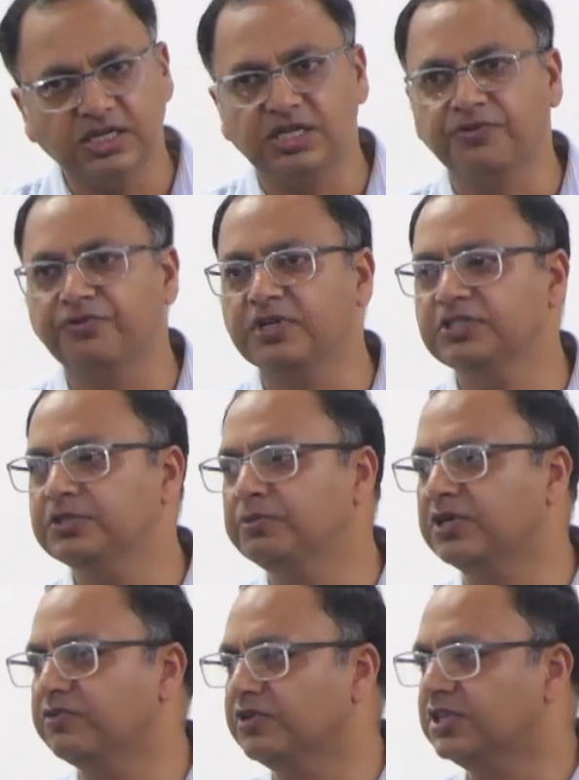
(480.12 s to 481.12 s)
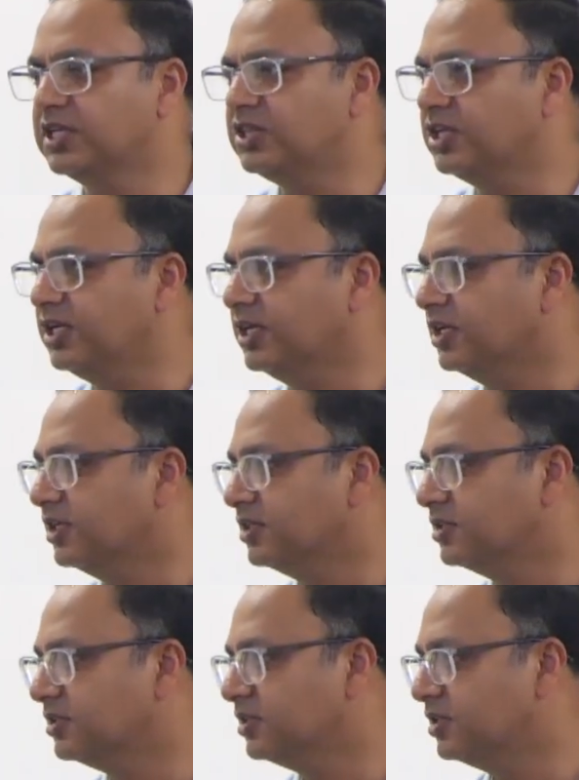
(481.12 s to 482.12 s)
the difference between the three?
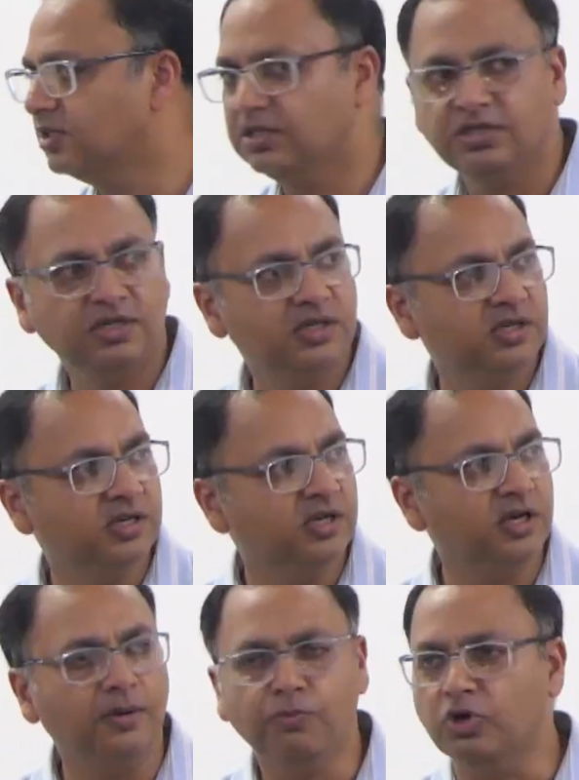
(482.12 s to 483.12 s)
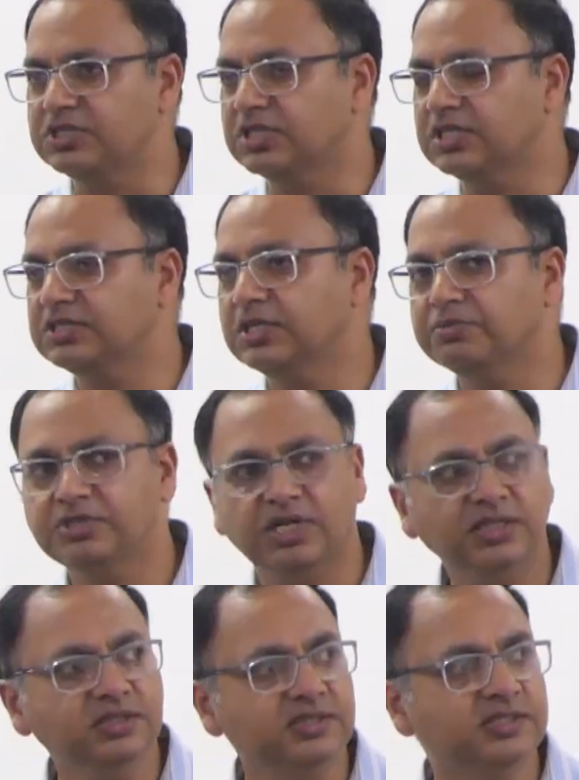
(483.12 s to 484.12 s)
A poisonous
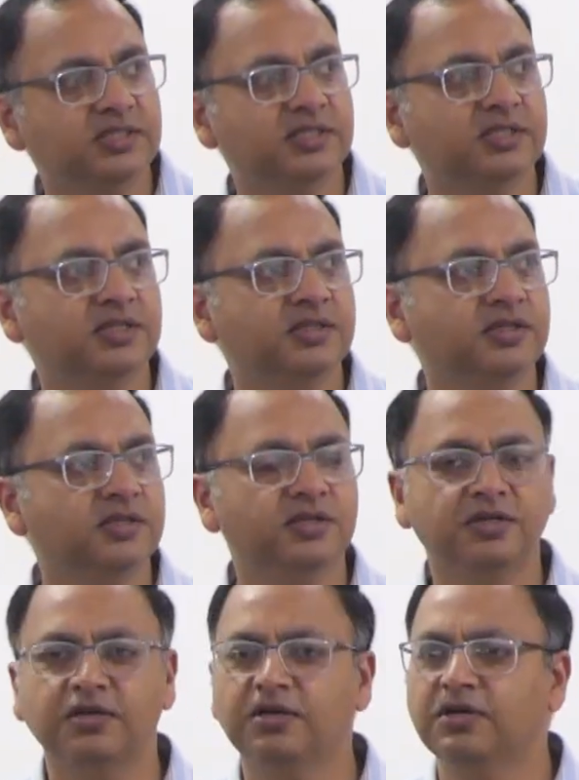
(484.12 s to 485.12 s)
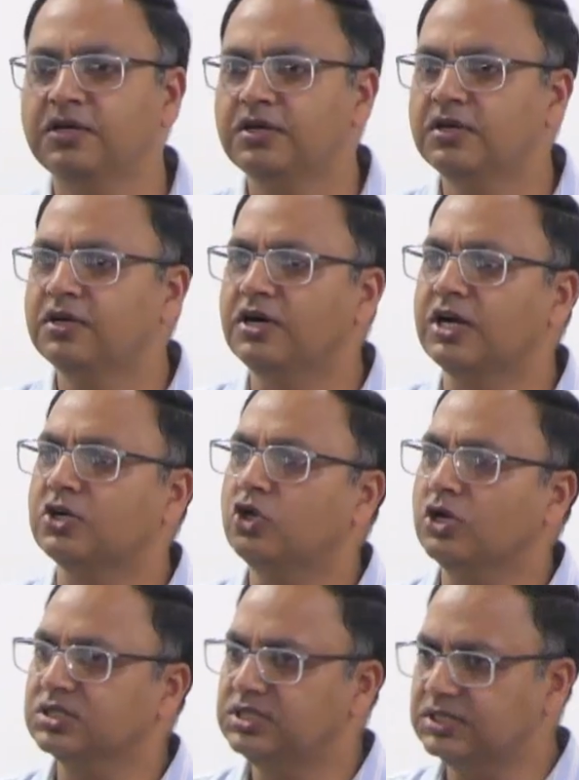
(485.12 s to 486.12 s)
substance, a
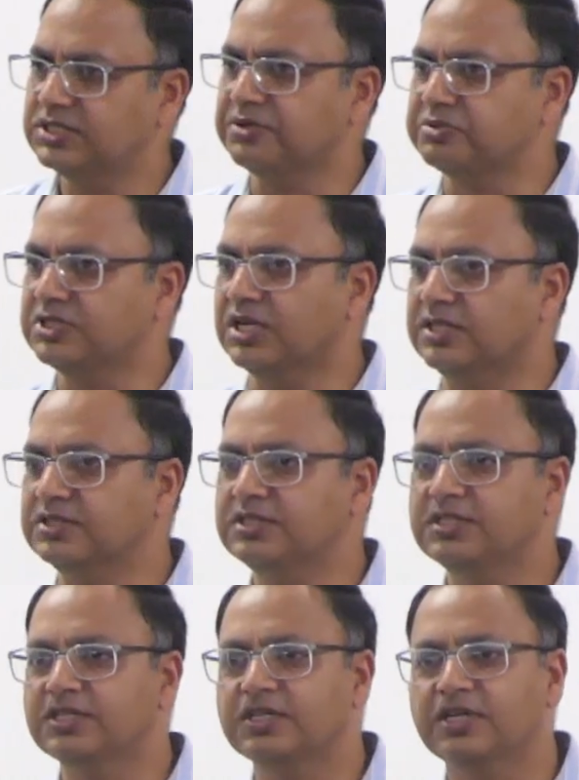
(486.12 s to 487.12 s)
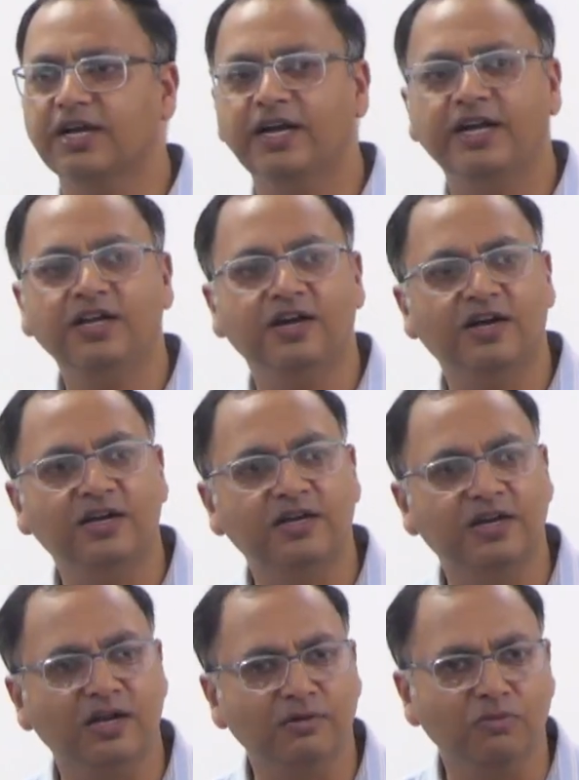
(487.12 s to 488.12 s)
toxic substance, and a
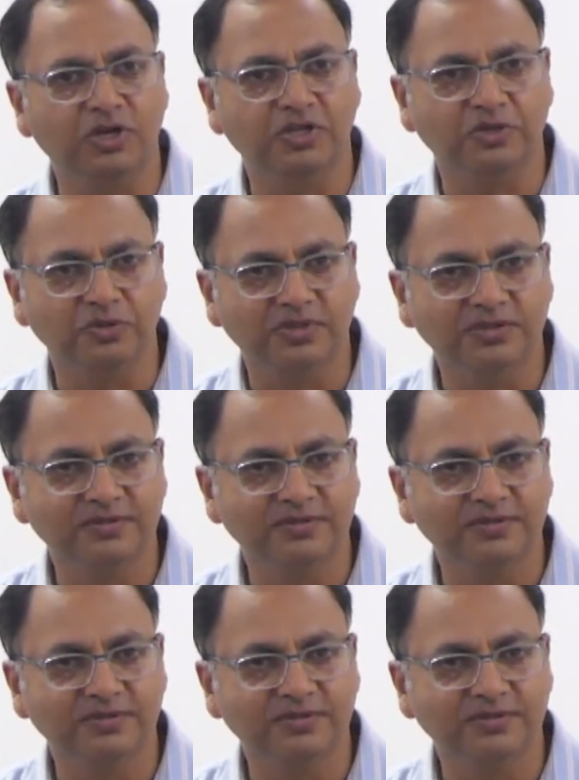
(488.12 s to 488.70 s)
drug molecule.